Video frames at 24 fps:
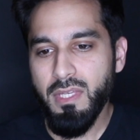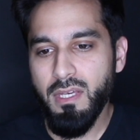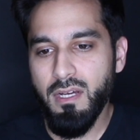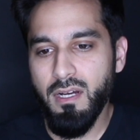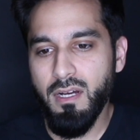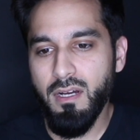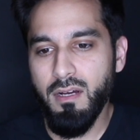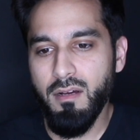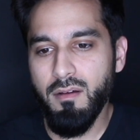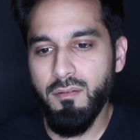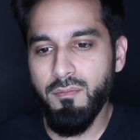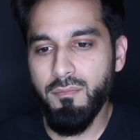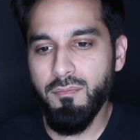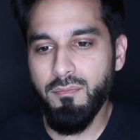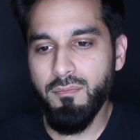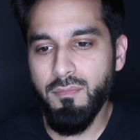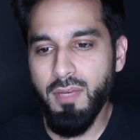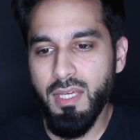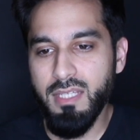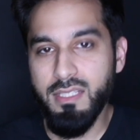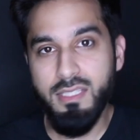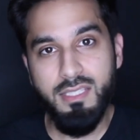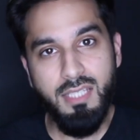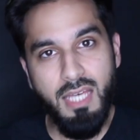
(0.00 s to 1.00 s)
um,
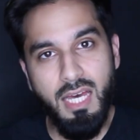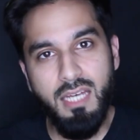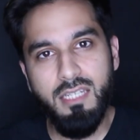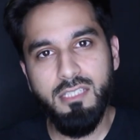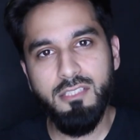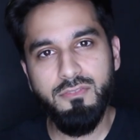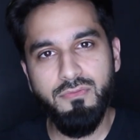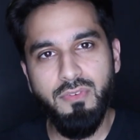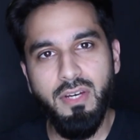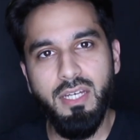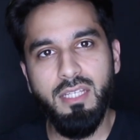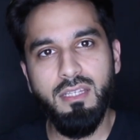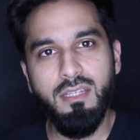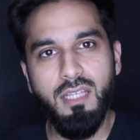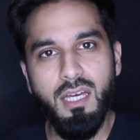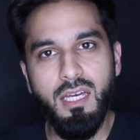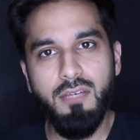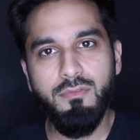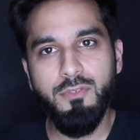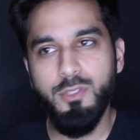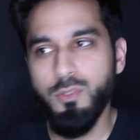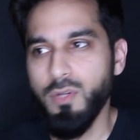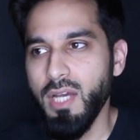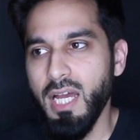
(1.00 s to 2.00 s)
a satisfied
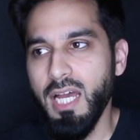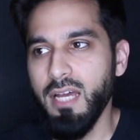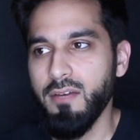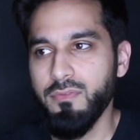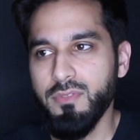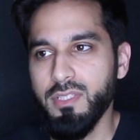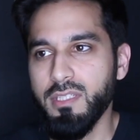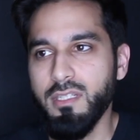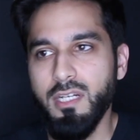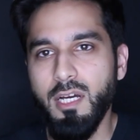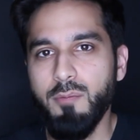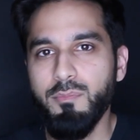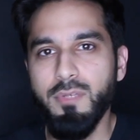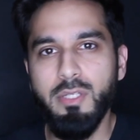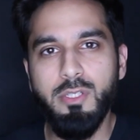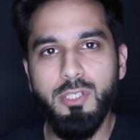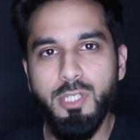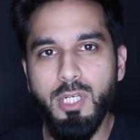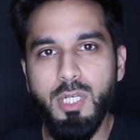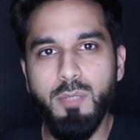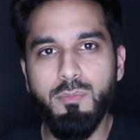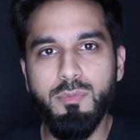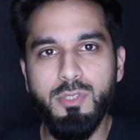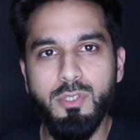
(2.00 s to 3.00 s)
life, you have to come to
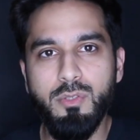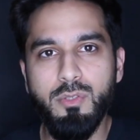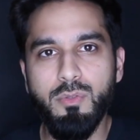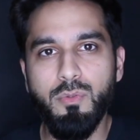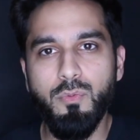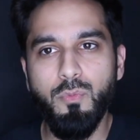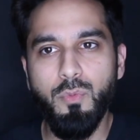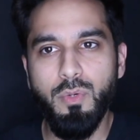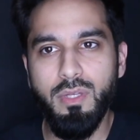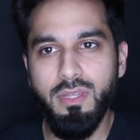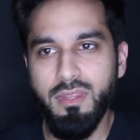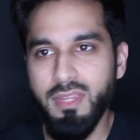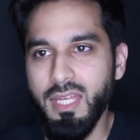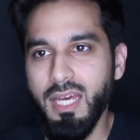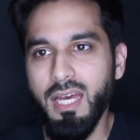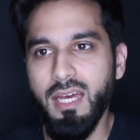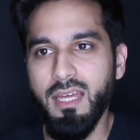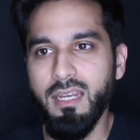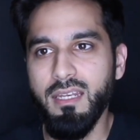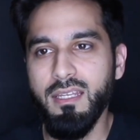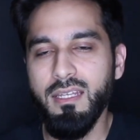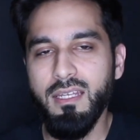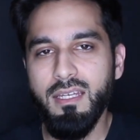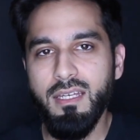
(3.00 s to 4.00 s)
terms with
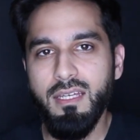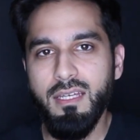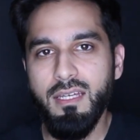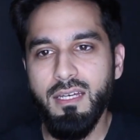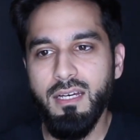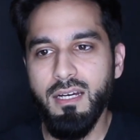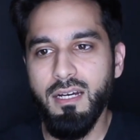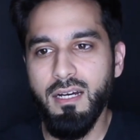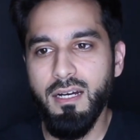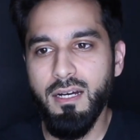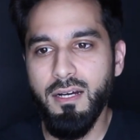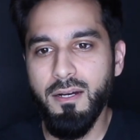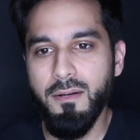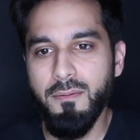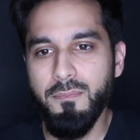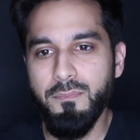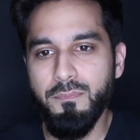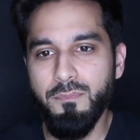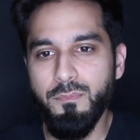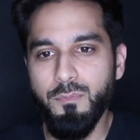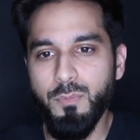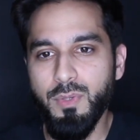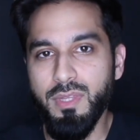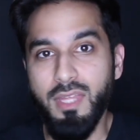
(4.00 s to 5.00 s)
that
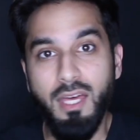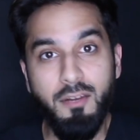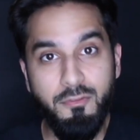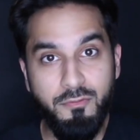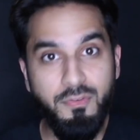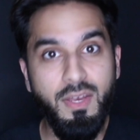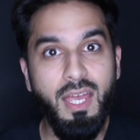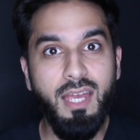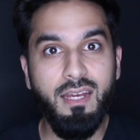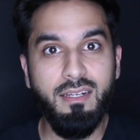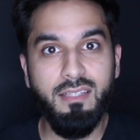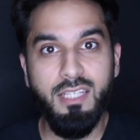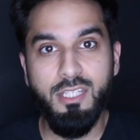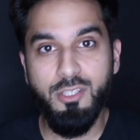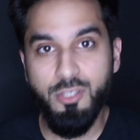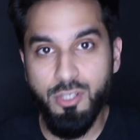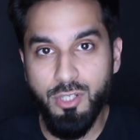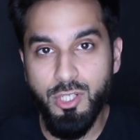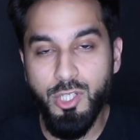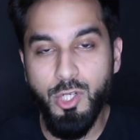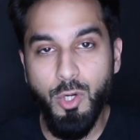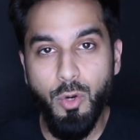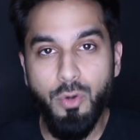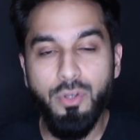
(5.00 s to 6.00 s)
um, with that fact that
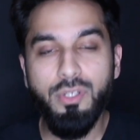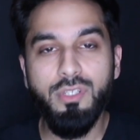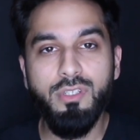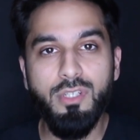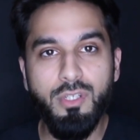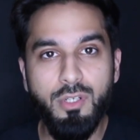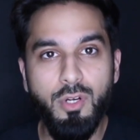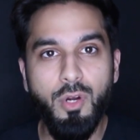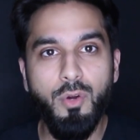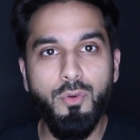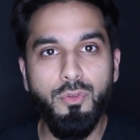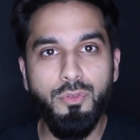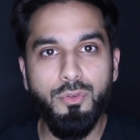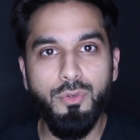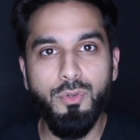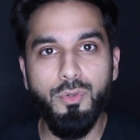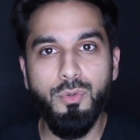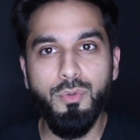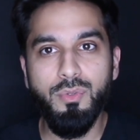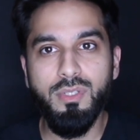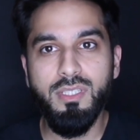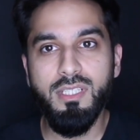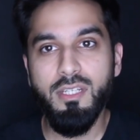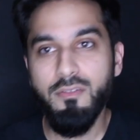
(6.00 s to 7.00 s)
you're going to go
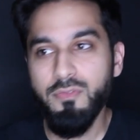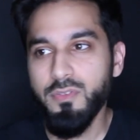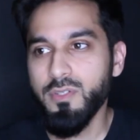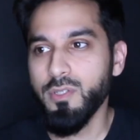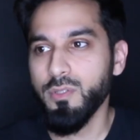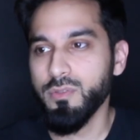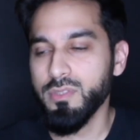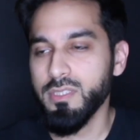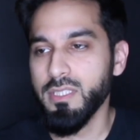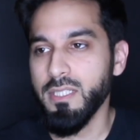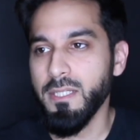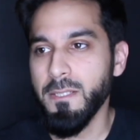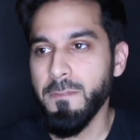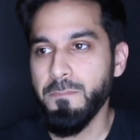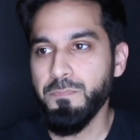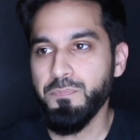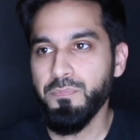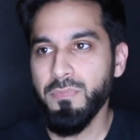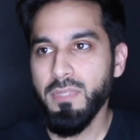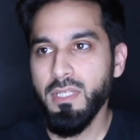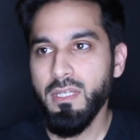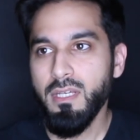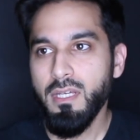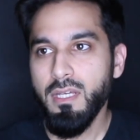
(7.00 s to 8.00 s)
through difficulty.
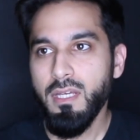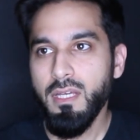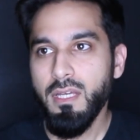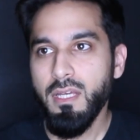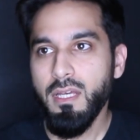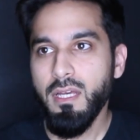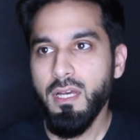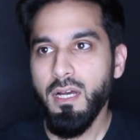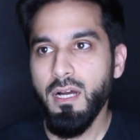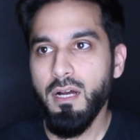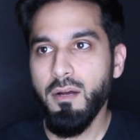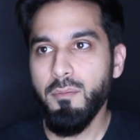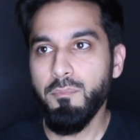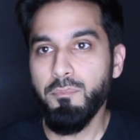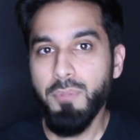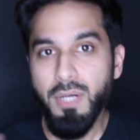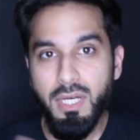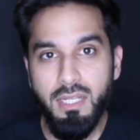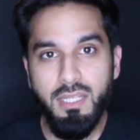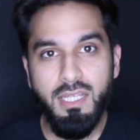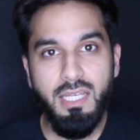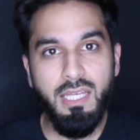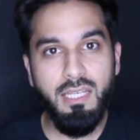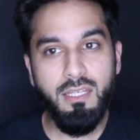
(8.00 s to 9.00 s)
Uh,
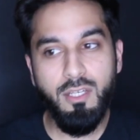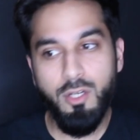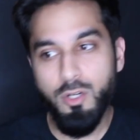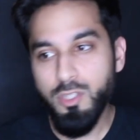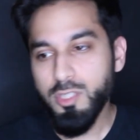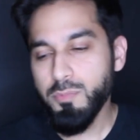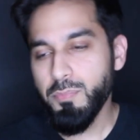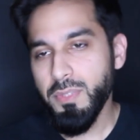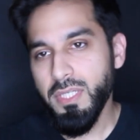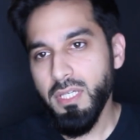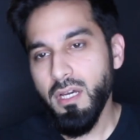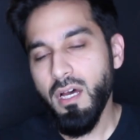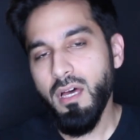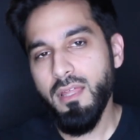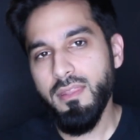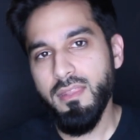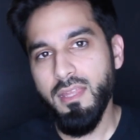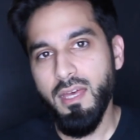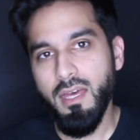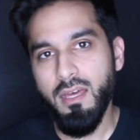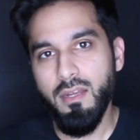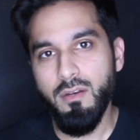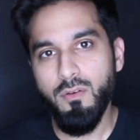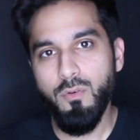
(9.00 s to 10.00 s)
but it goes beyond
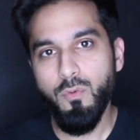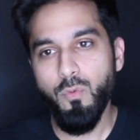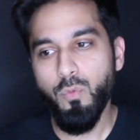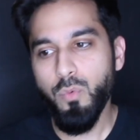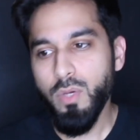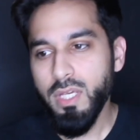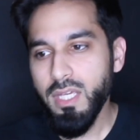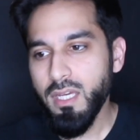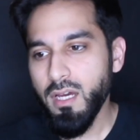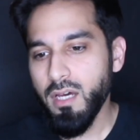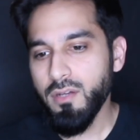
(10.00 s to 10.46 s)
that. We